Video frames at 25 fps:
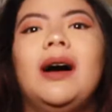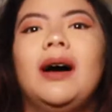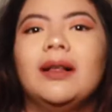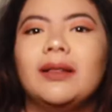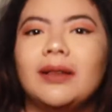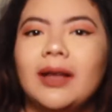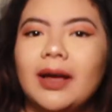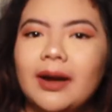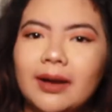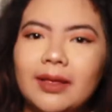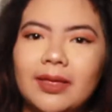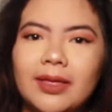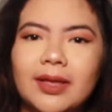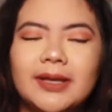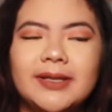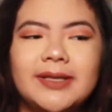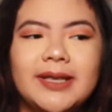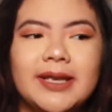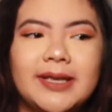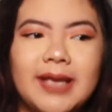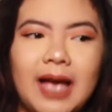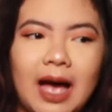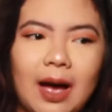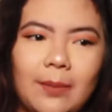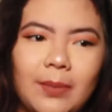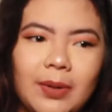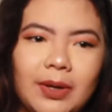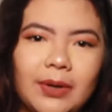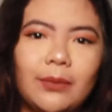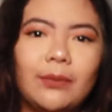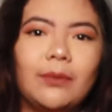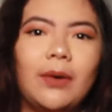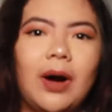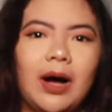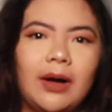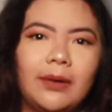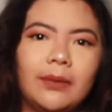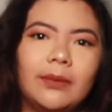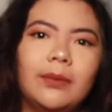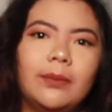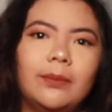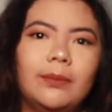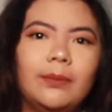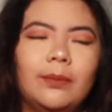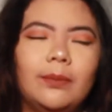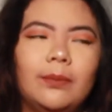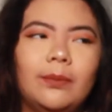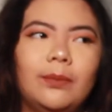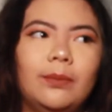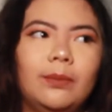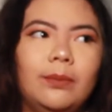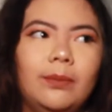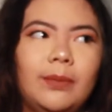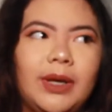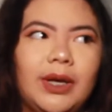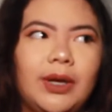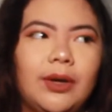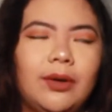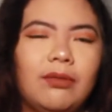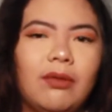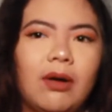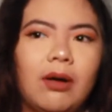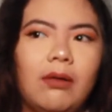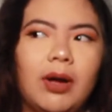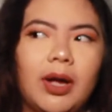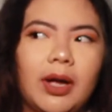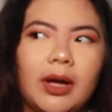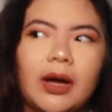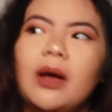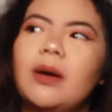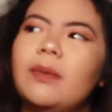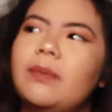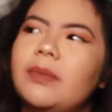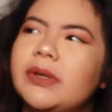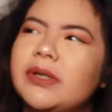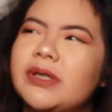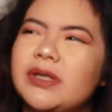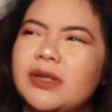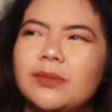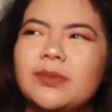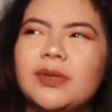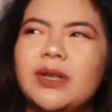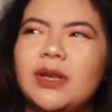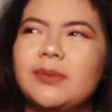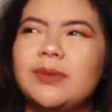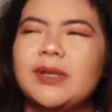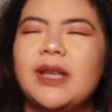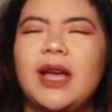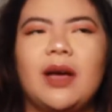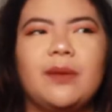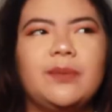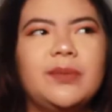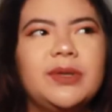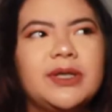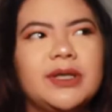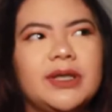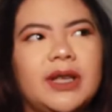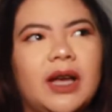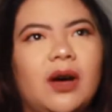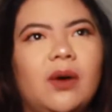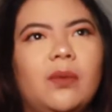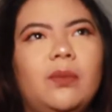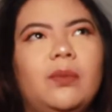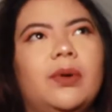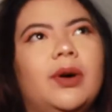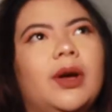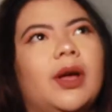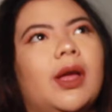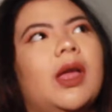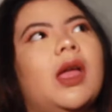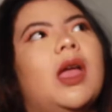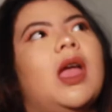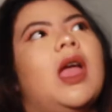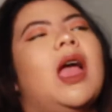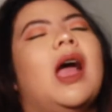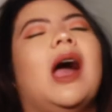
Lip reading: a lot of things has happened while me growing up, and sometimes it happens now, but